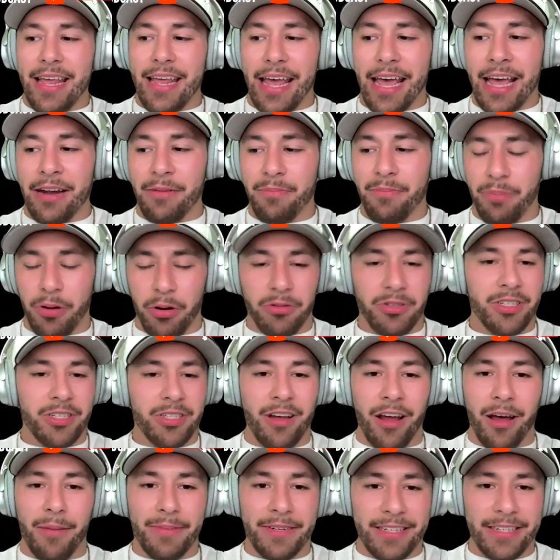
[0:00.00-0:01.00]
And post
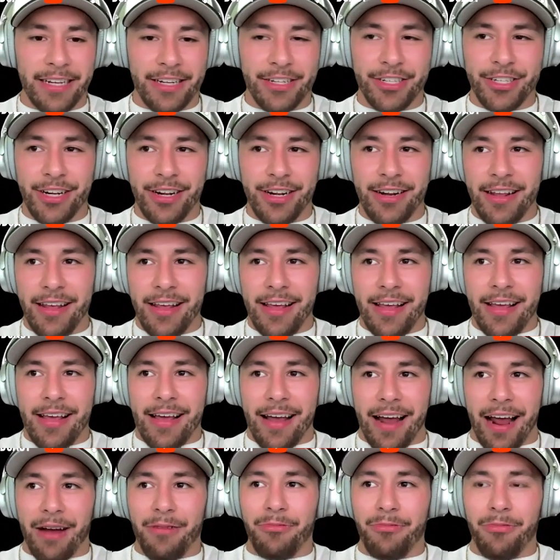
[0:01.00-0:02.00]
competition,
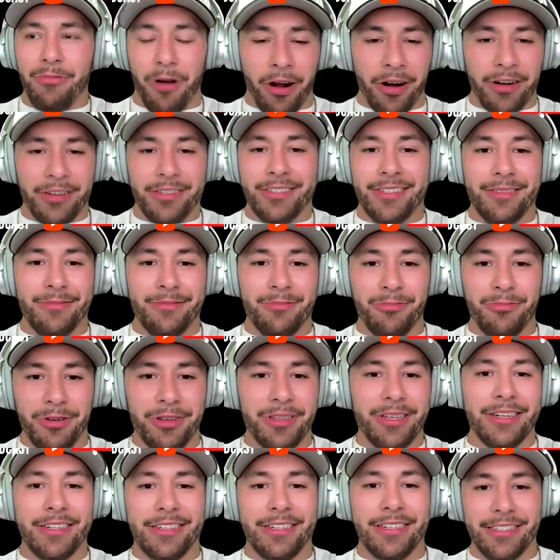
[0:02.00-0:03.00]
I honestly
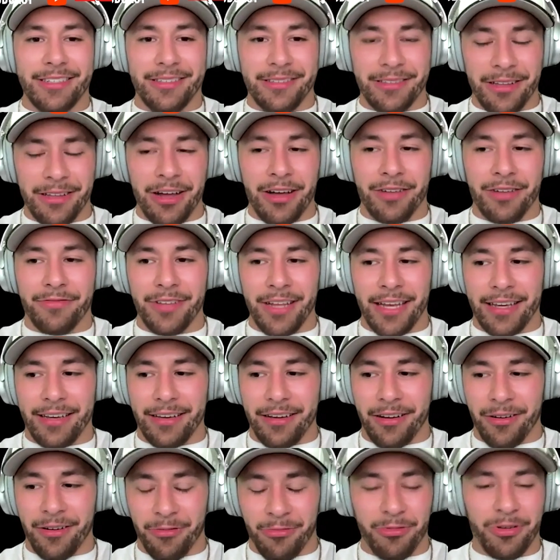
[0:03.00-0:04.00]
really just love like
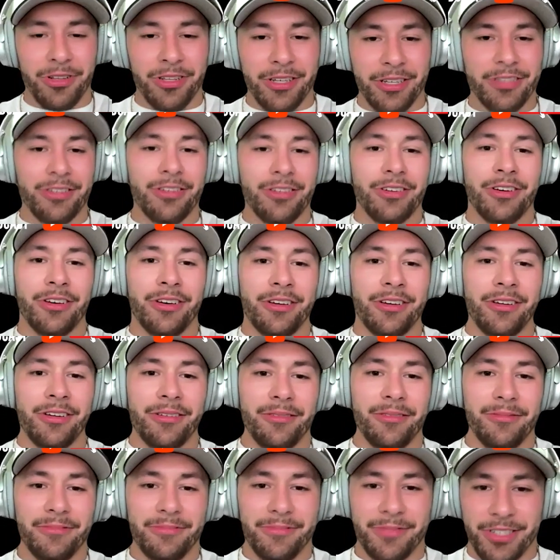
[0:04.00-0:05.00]
a really good
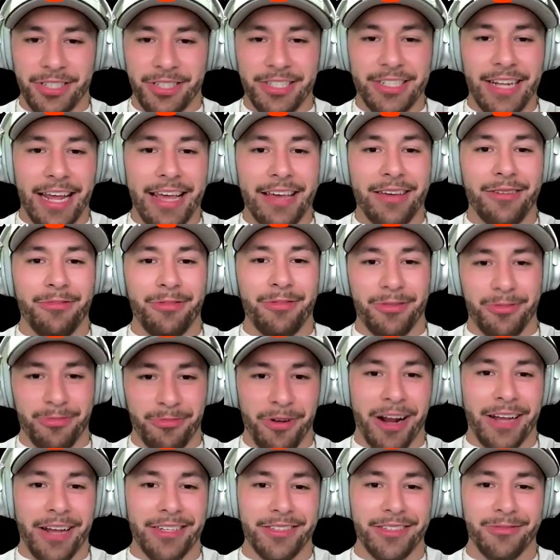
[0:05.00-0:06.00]
steak with
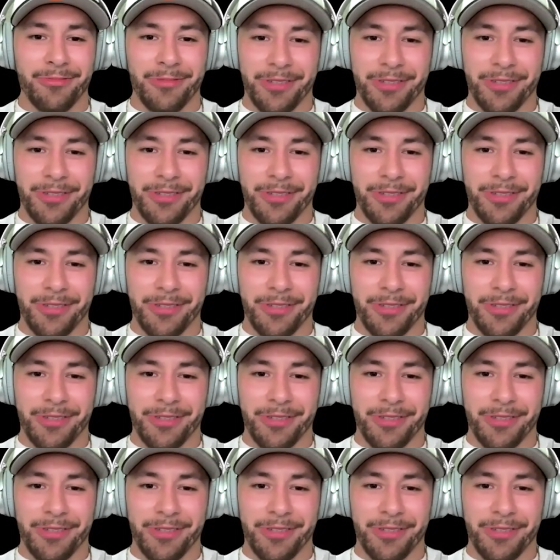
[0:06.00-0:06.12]
rice,